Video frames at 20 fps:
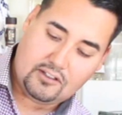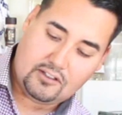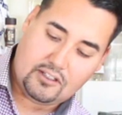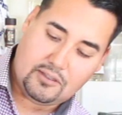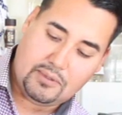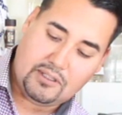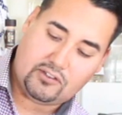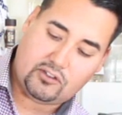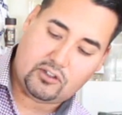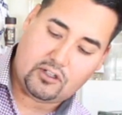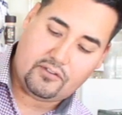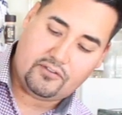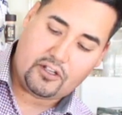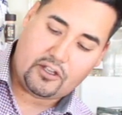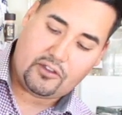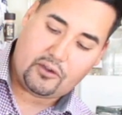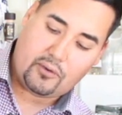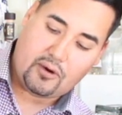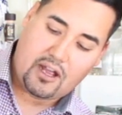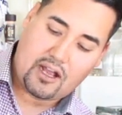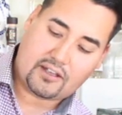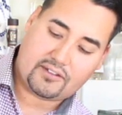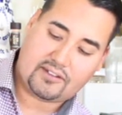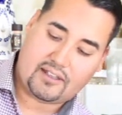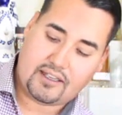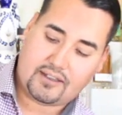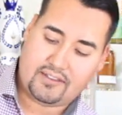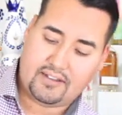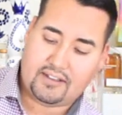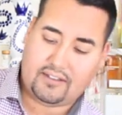to be served on the rocks
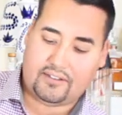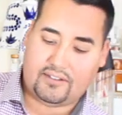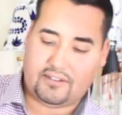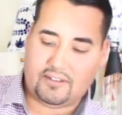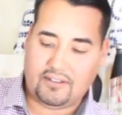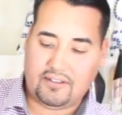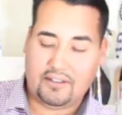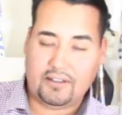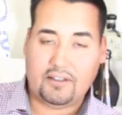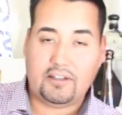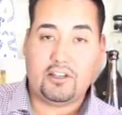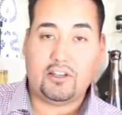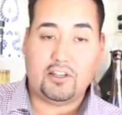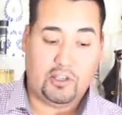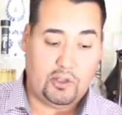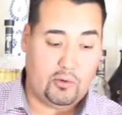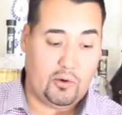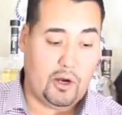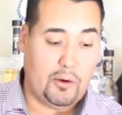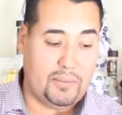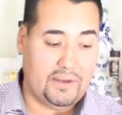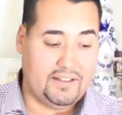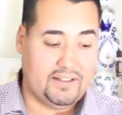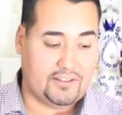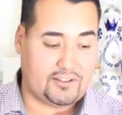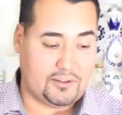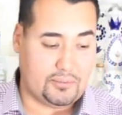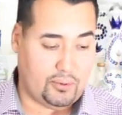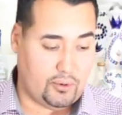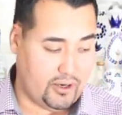like this, you won't be
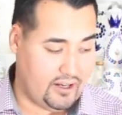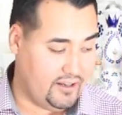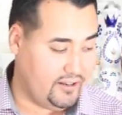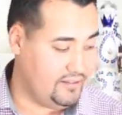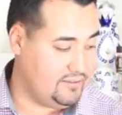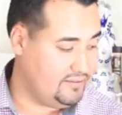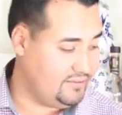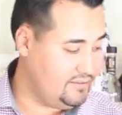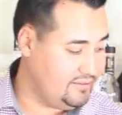disappointed.